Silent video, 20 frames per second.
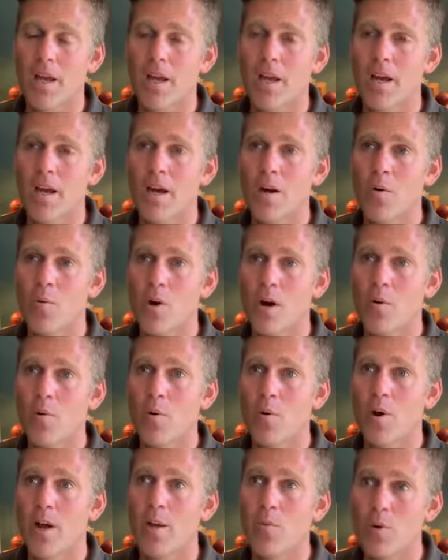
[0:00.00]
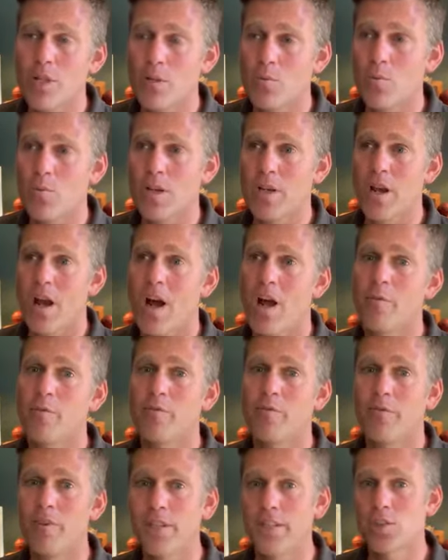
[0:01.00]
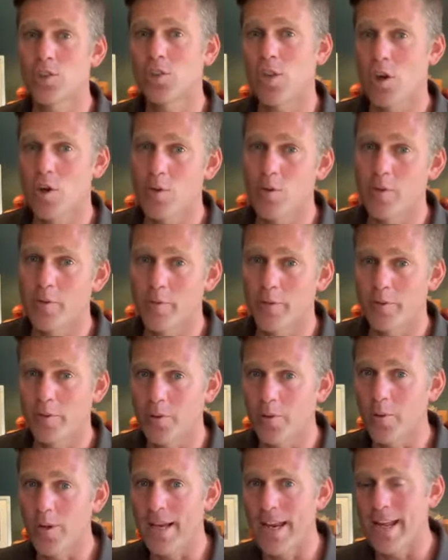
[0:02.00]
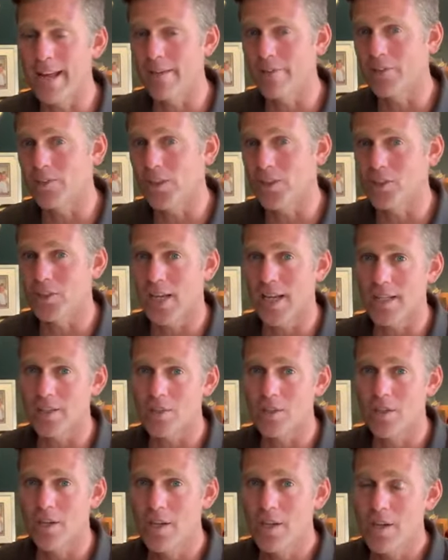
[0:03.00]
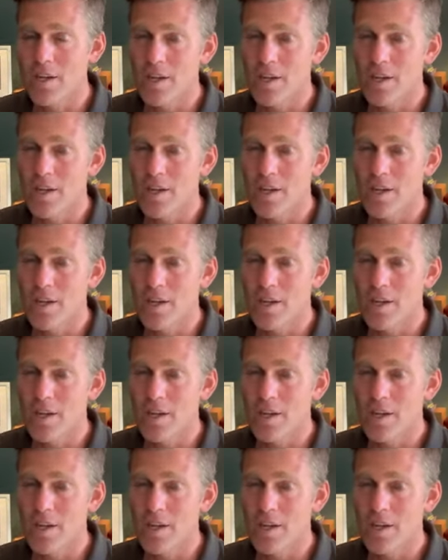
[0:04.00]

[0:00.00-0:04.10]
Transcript: uh, while we were away, we'd, we'd, hopefully solve before we left, such as